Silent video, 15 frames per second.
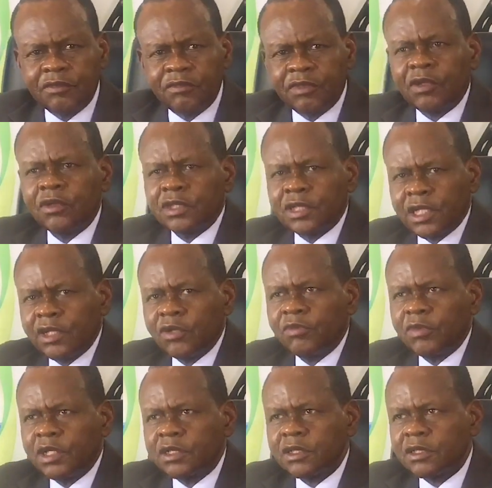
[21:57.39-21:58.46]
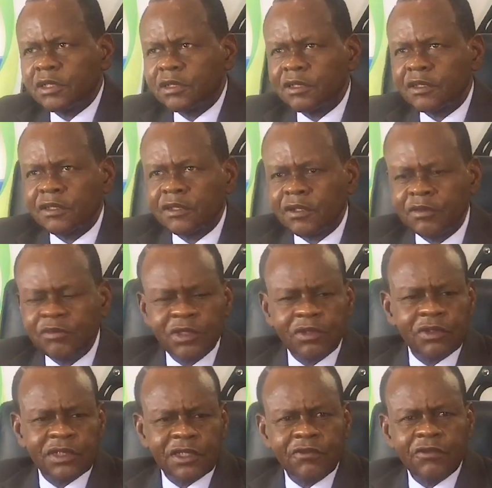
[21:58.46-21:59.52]
because they are humans, not
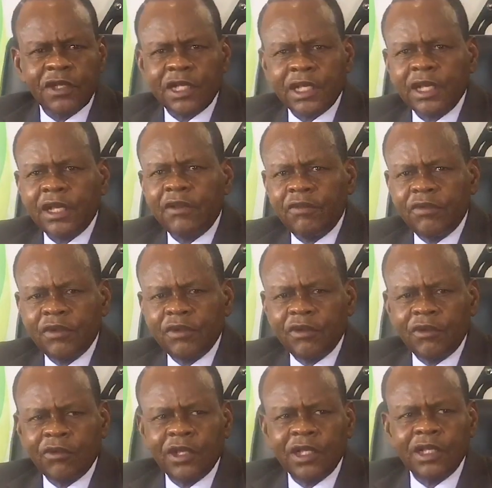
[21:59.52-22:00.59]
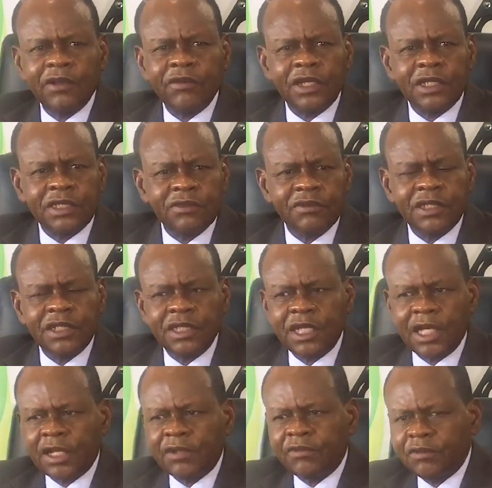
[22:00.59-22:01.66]
because of what they have or what they have achieved in
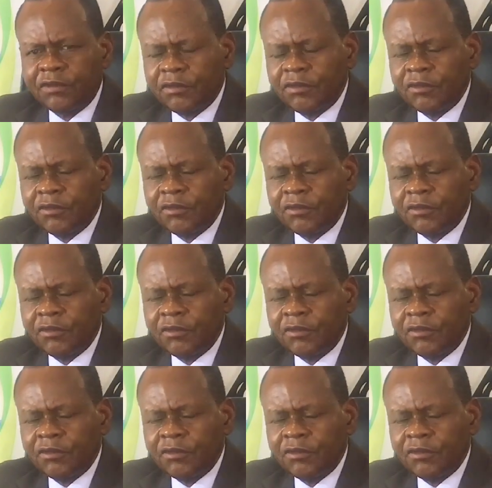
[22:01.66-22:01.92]
life.